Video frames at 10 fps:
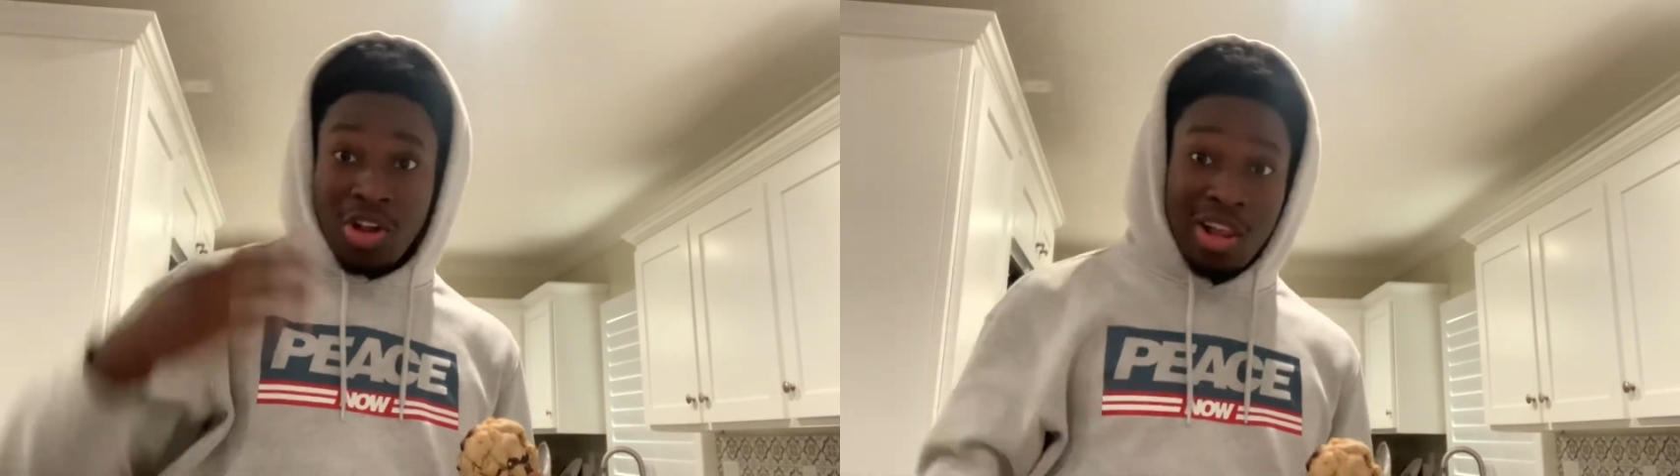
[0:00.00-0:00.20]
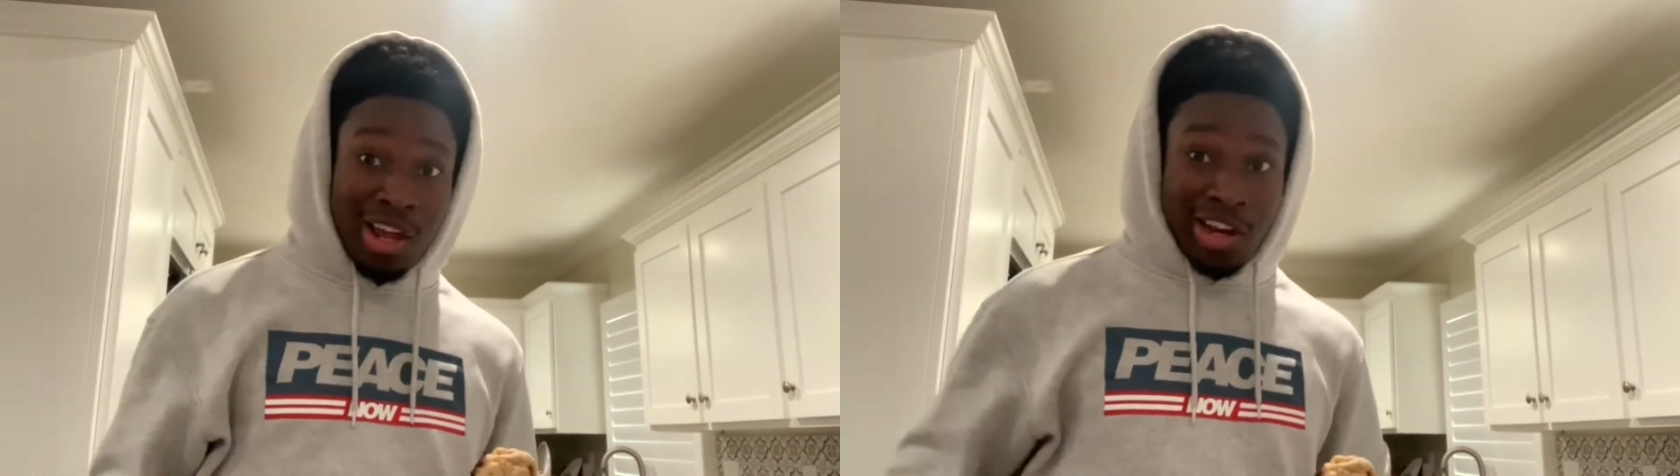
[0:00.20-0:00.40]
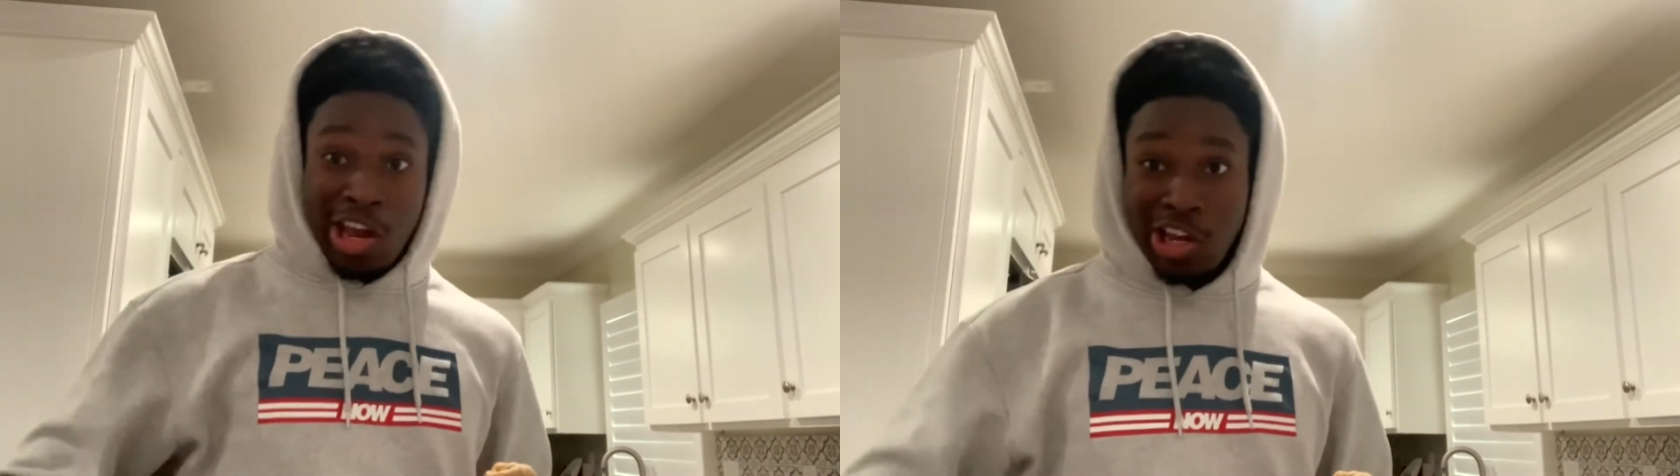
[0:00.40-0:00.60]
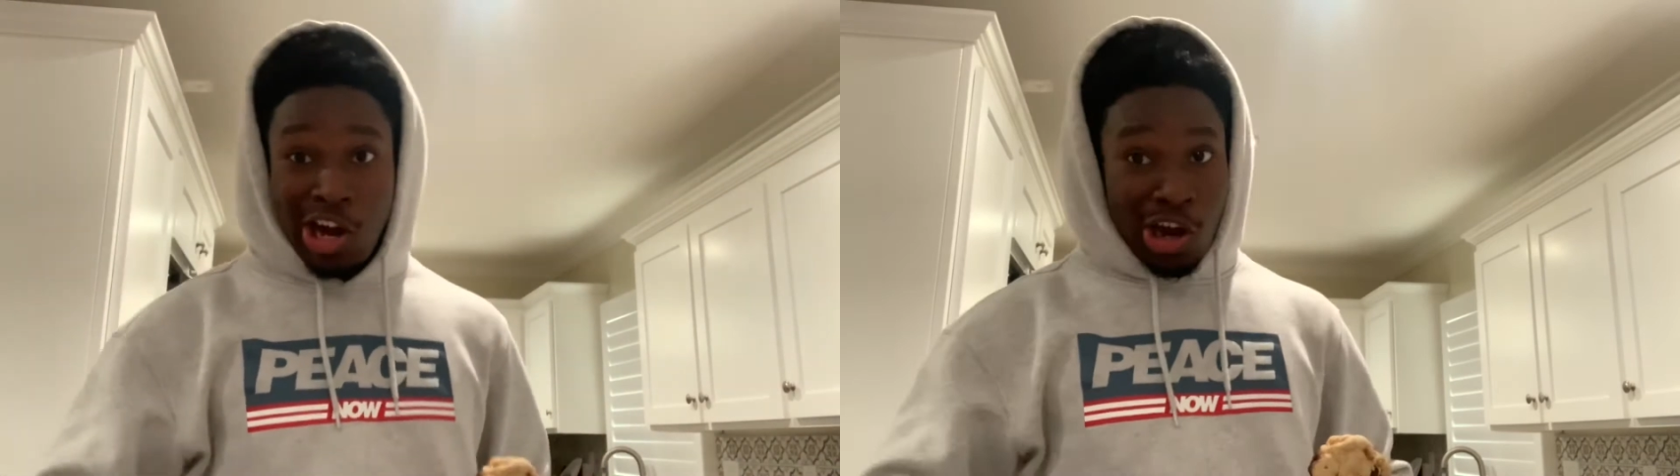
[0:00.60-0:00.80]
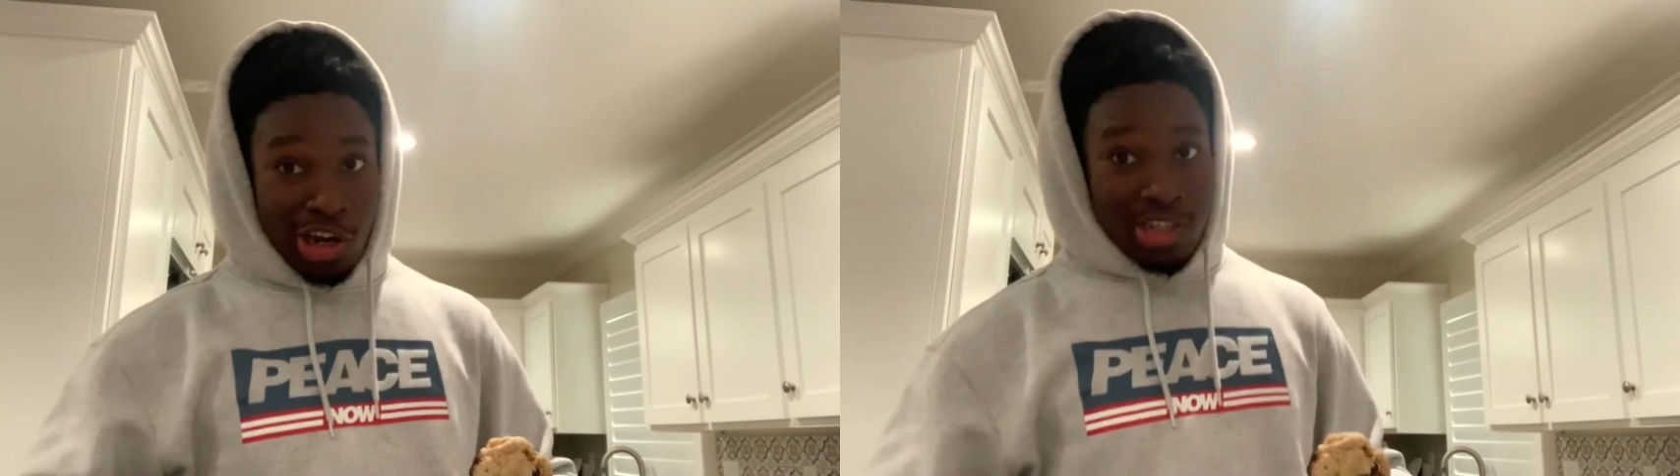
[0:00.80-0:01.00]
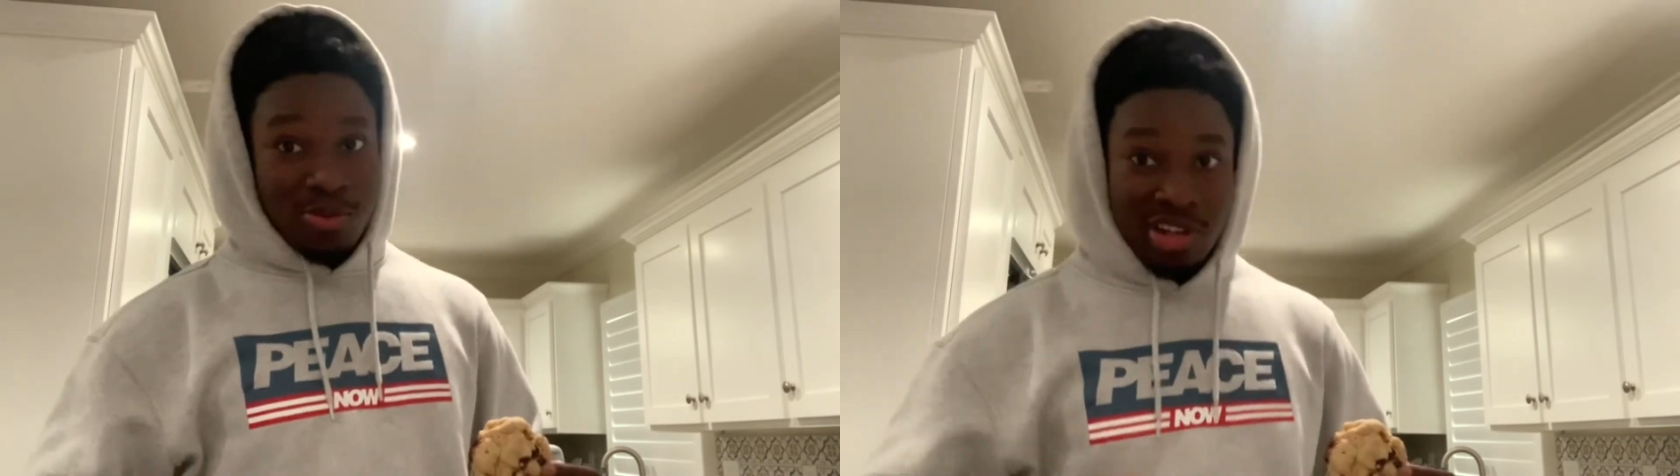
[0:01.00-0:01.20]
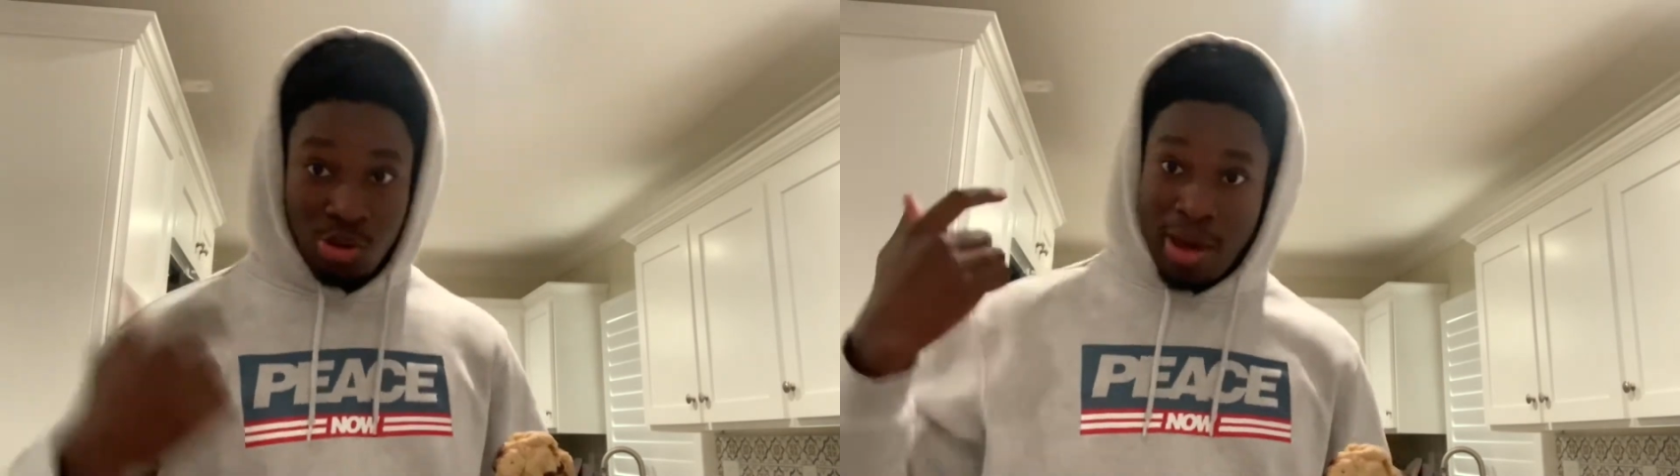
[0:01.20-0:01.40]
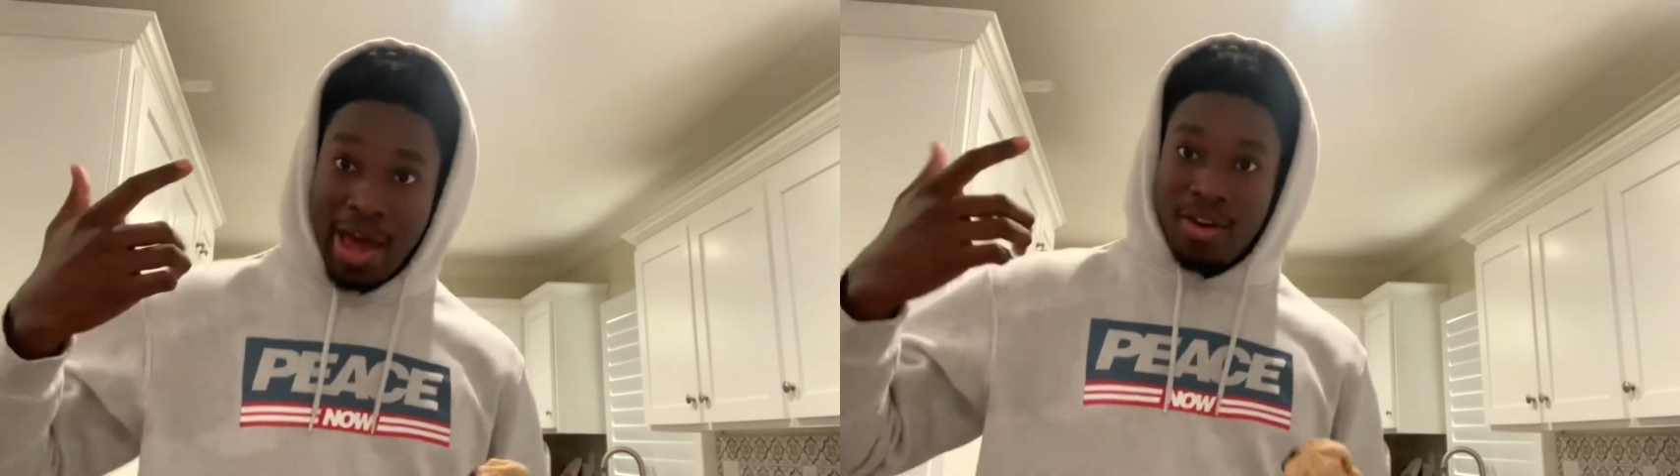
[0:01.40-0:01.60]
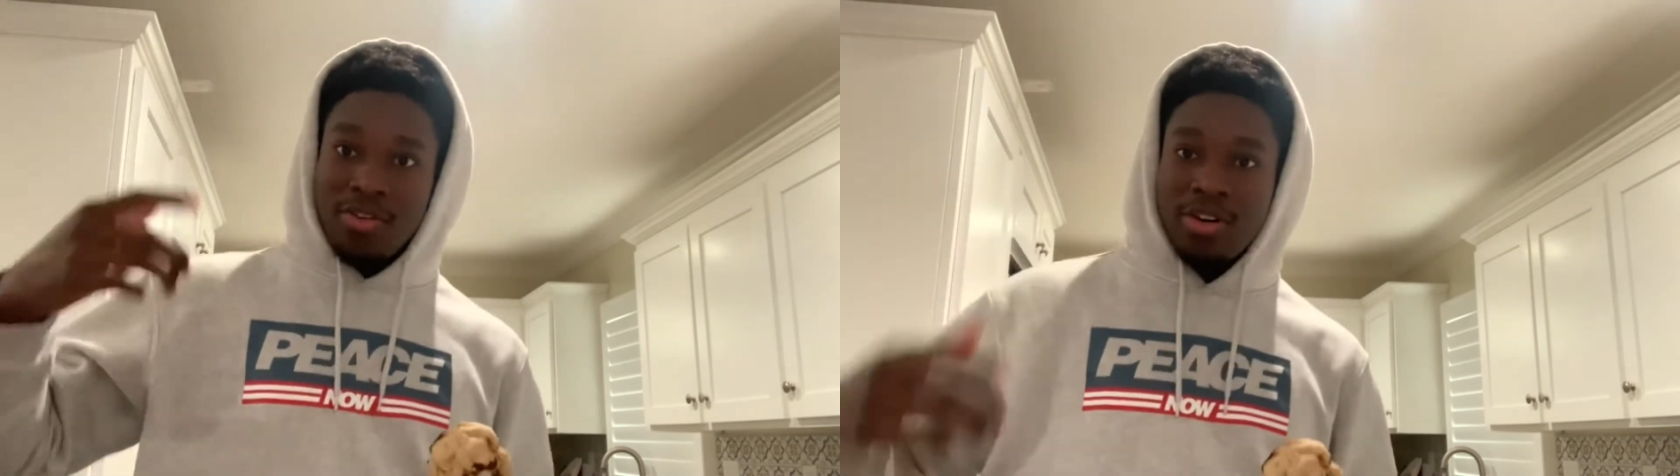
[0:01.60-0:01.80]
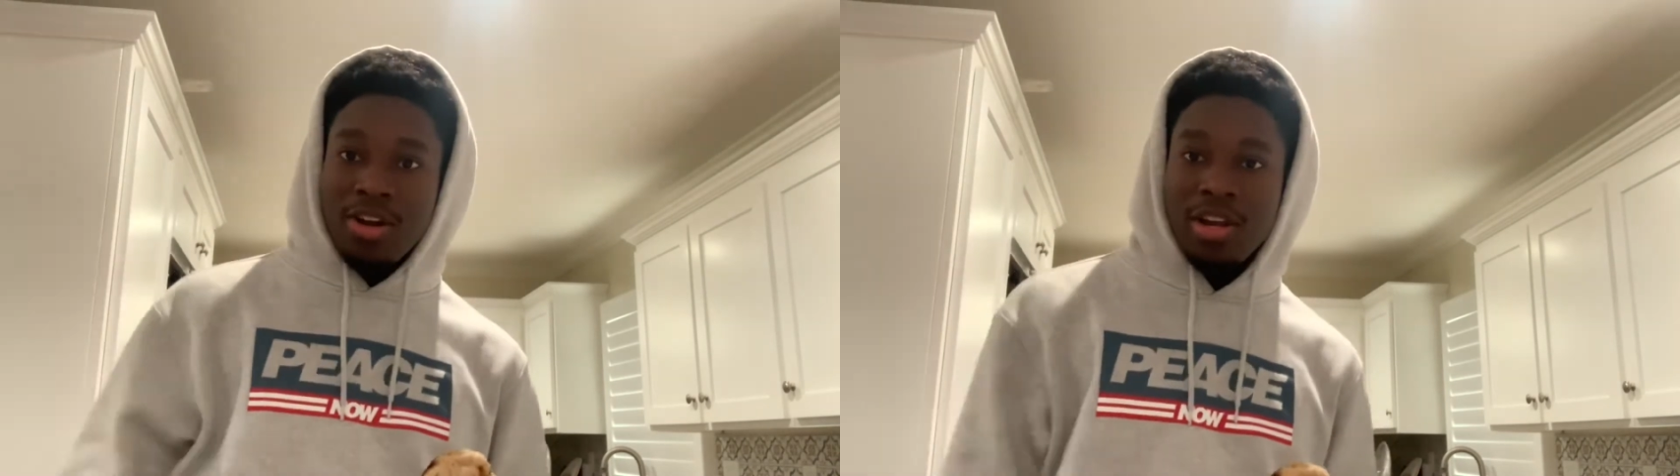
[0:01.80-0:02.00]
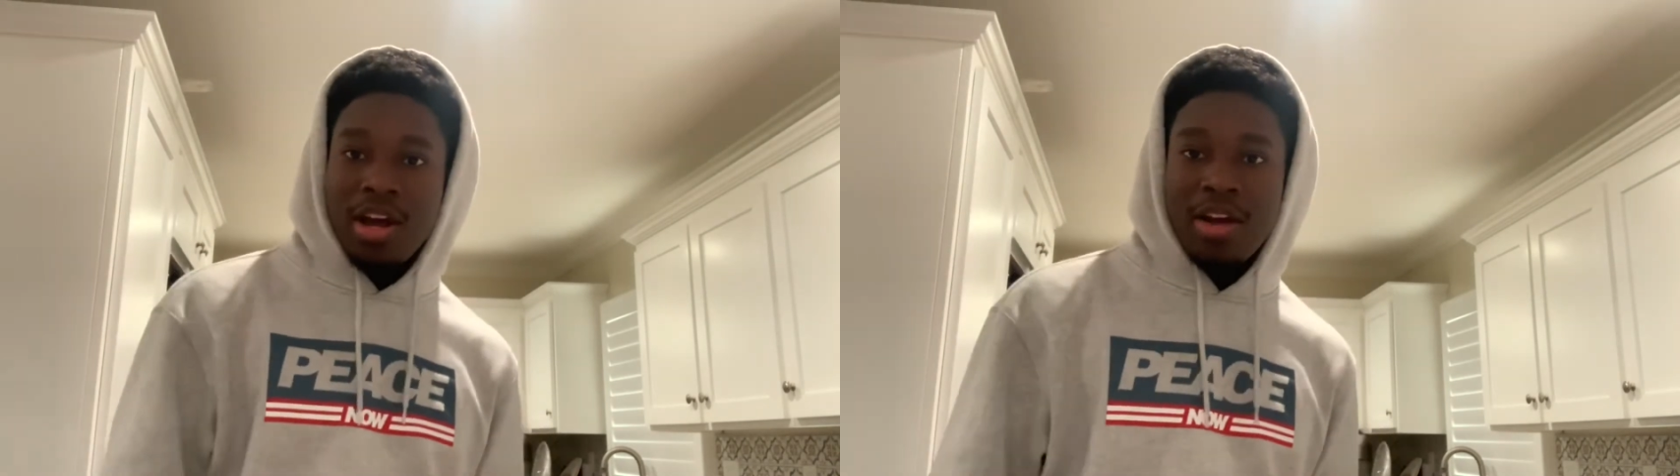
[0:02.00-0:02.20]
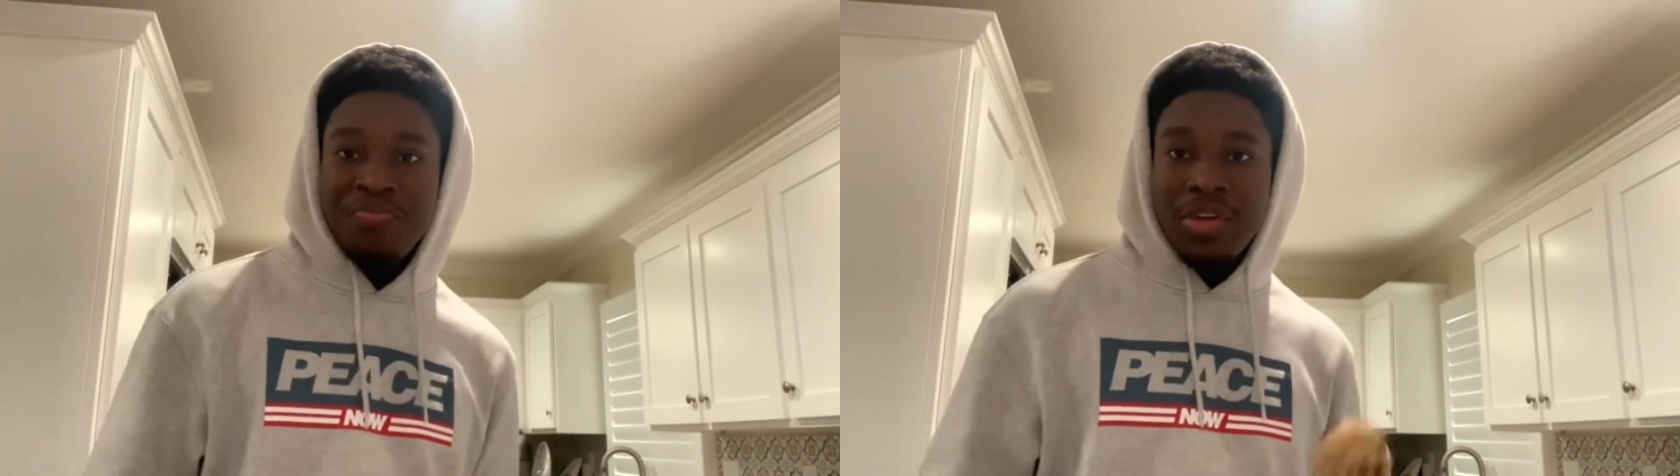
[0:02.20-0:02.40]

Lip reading: like, hey guys, with a little hat on and all that,